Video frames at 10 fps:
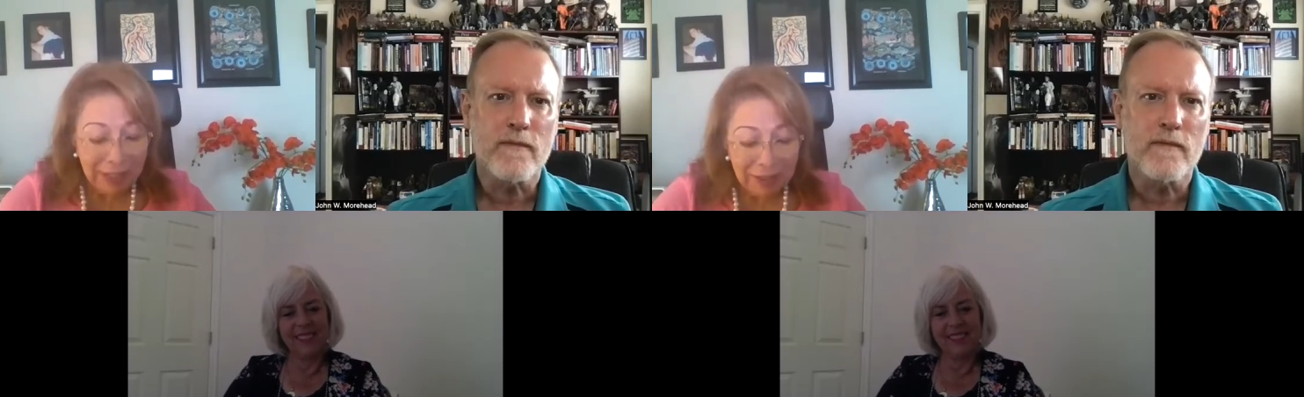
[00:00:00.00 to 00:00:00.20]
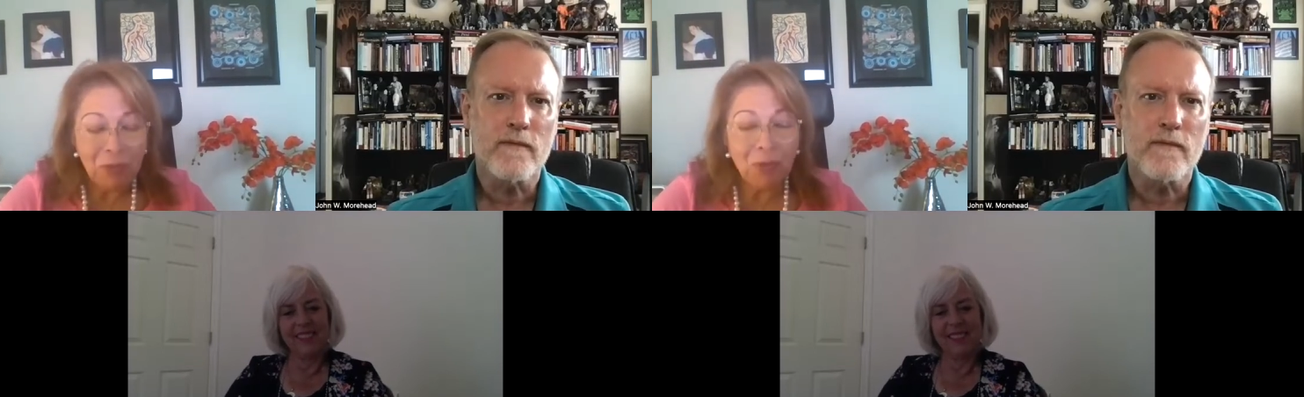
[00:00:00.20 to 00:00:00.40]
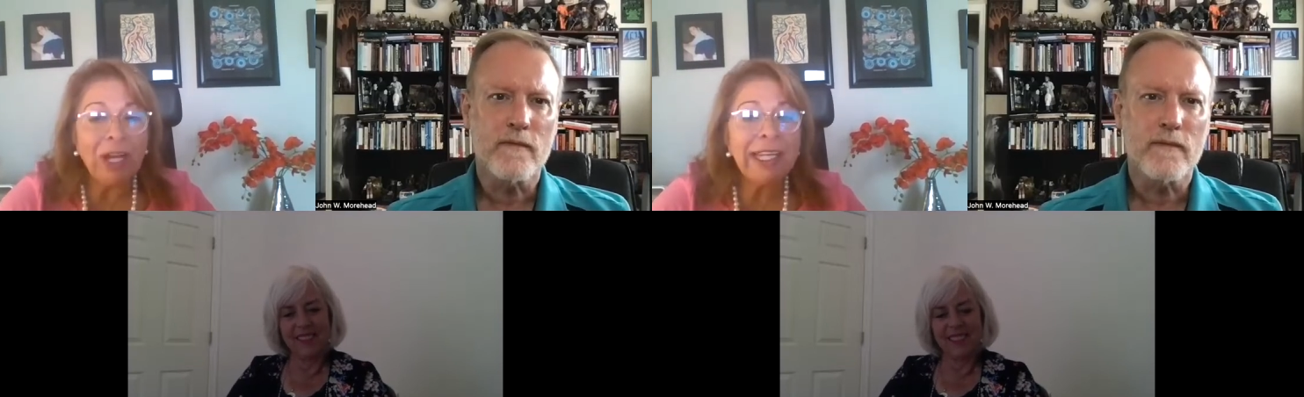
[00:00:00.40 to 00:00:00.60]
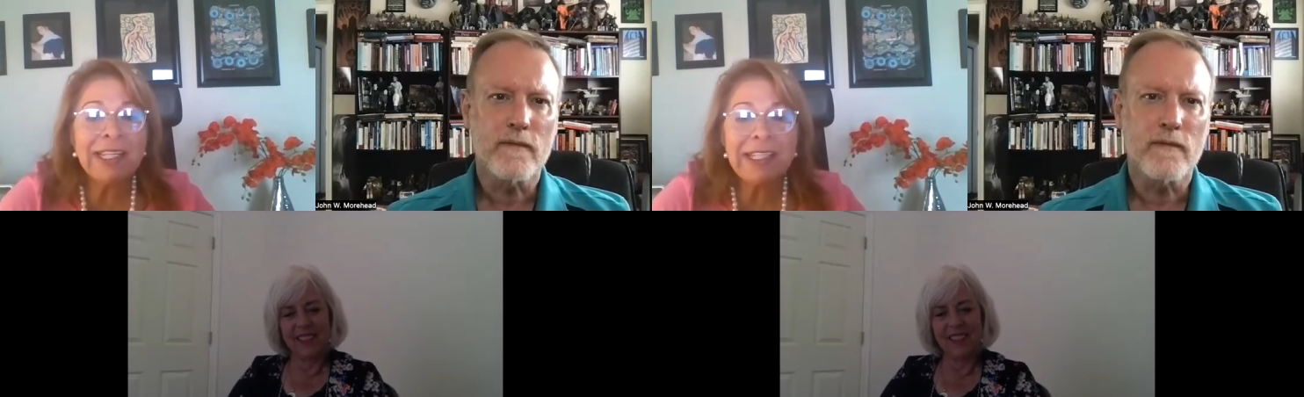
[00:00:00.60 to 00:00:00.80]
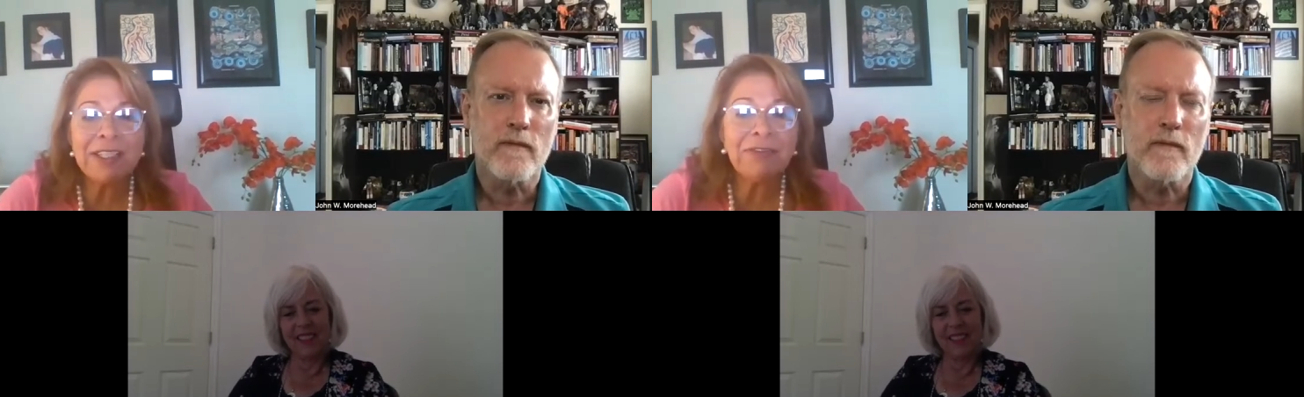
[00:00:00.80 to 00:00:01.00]

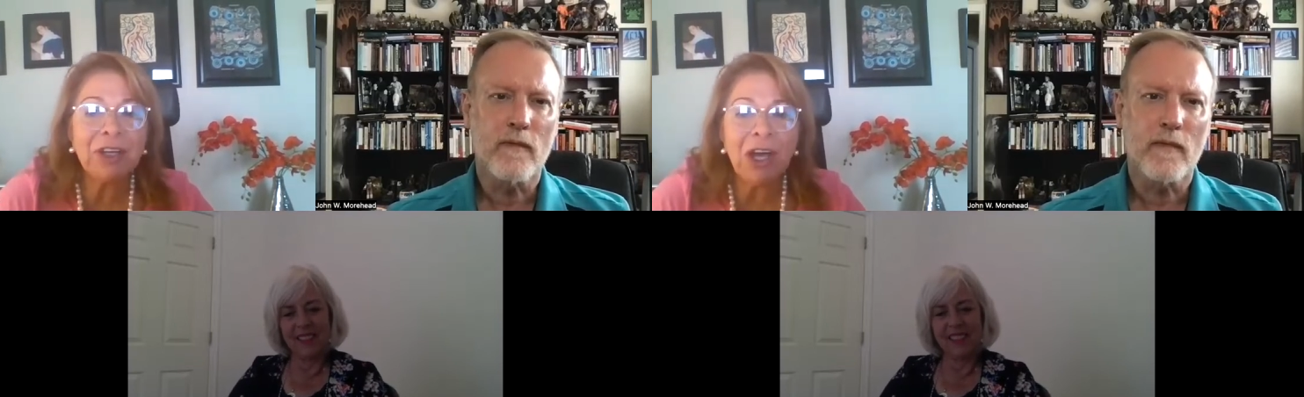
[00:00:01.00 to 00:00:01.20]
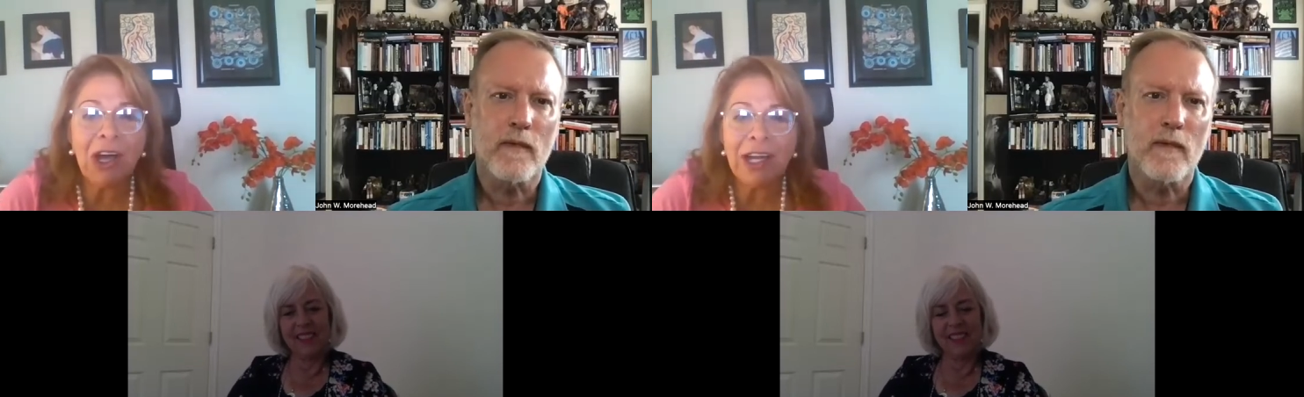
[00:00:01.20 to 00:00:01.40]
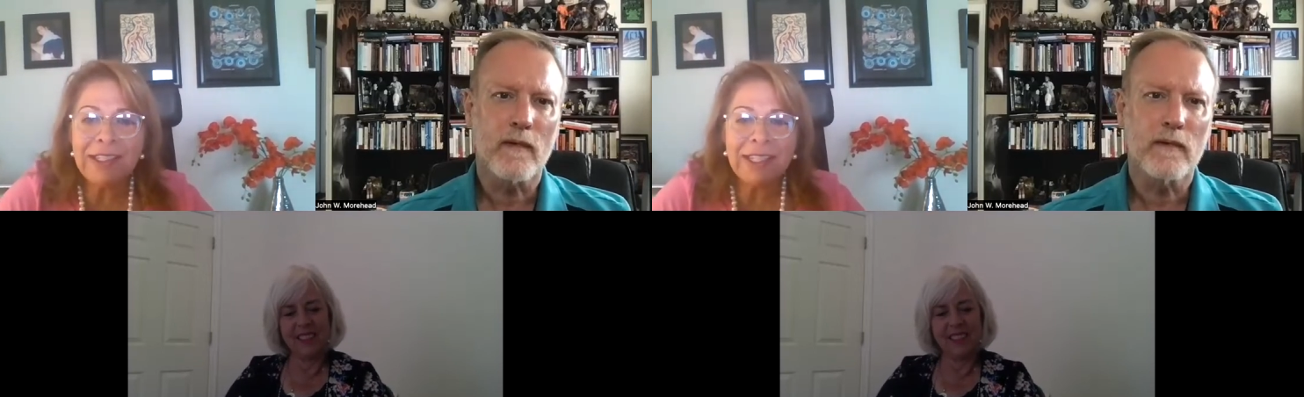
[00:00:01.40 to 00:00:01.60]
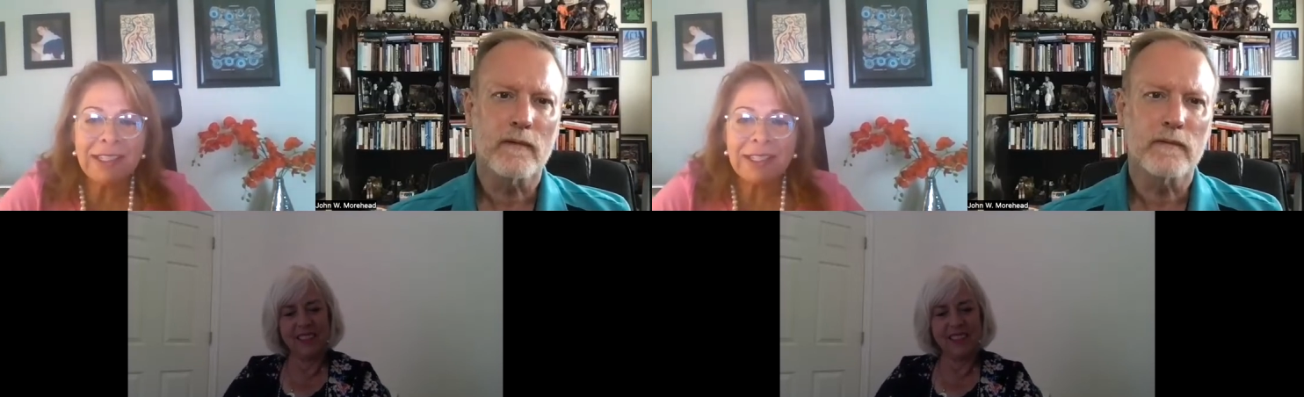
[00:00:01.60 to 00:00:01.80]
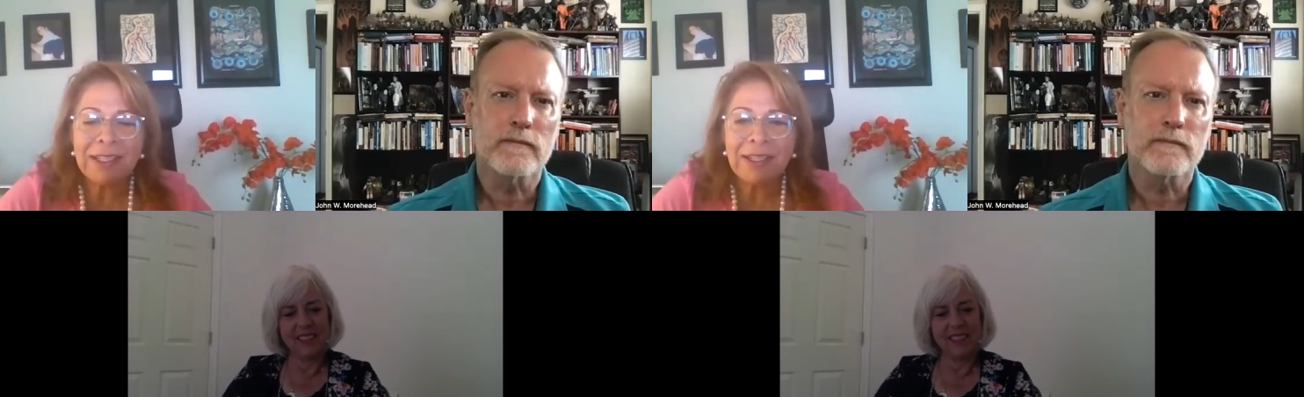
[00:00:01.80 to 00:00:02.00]
Speaker 1: oneness of God,
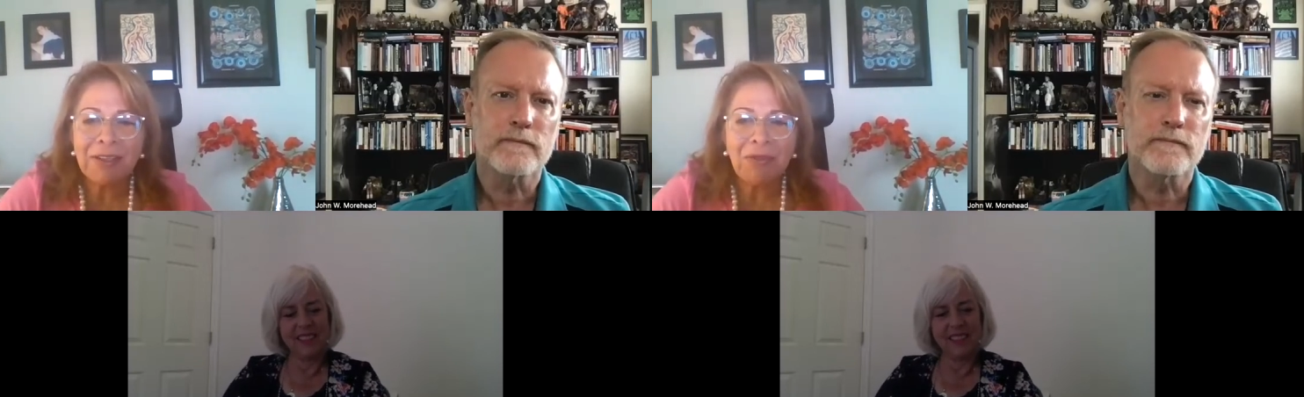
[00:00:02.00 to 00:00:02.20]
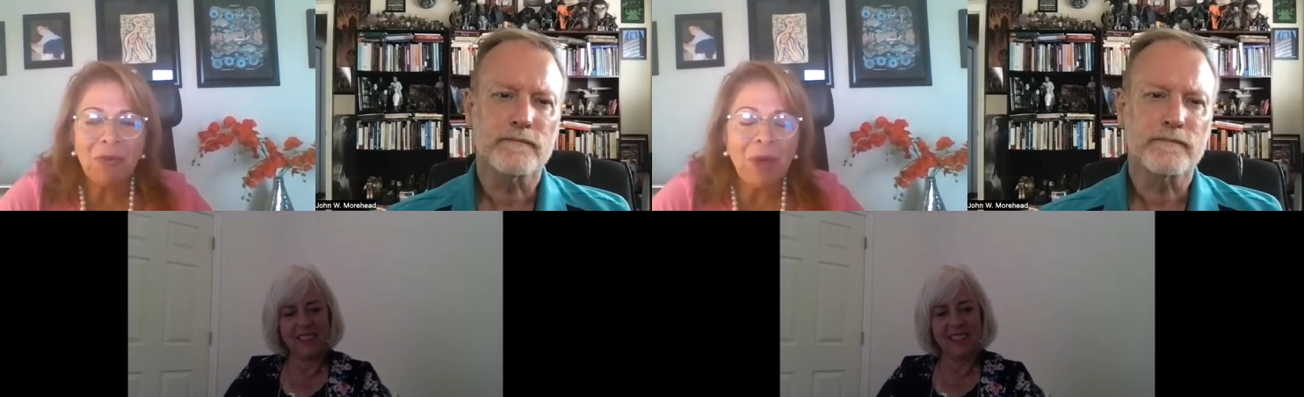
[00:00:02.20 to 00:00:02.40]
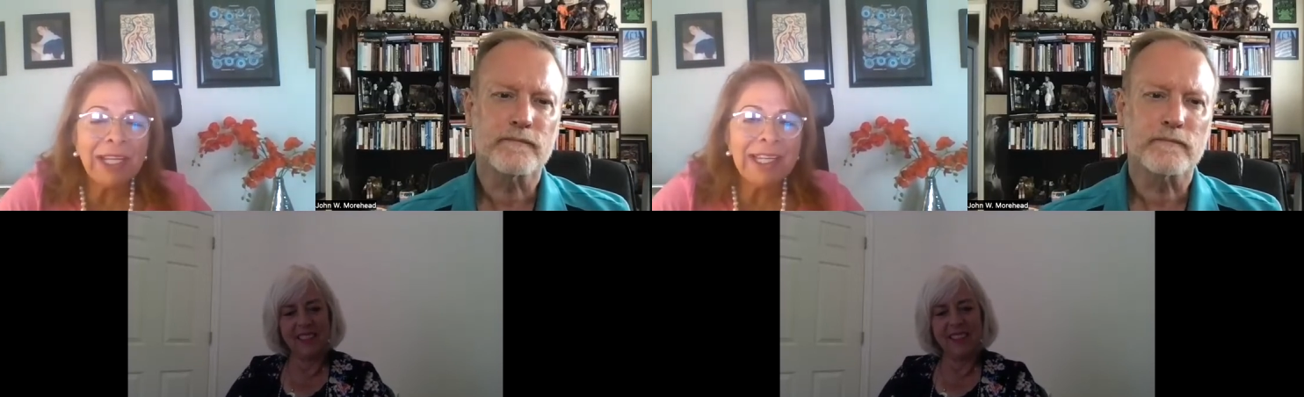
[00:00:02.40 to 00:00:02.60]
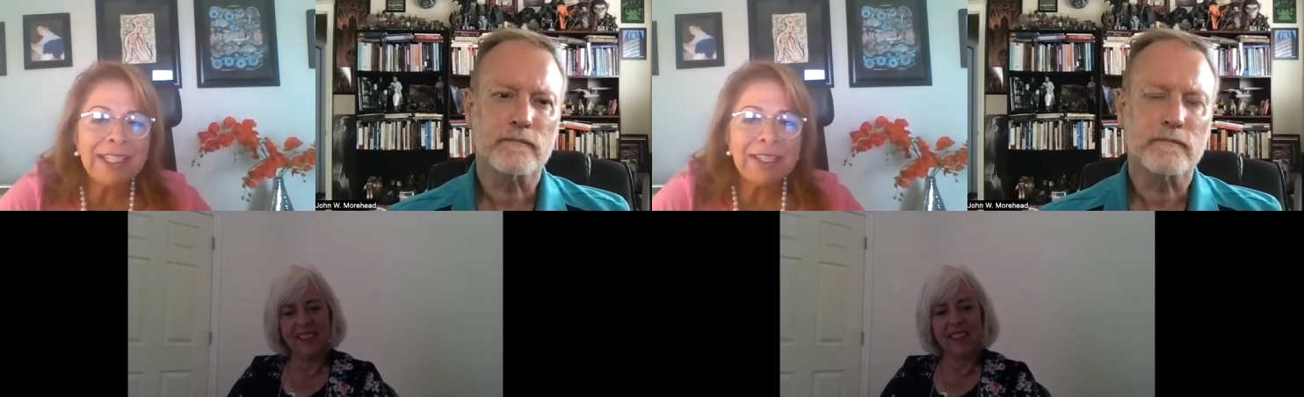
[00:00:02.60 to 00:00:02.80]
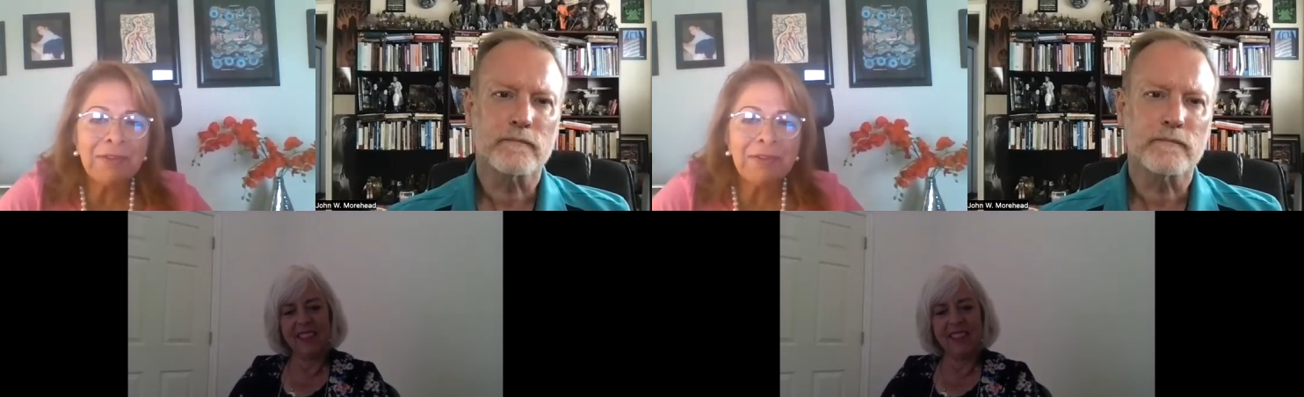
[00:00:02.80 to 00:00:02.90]
oneness of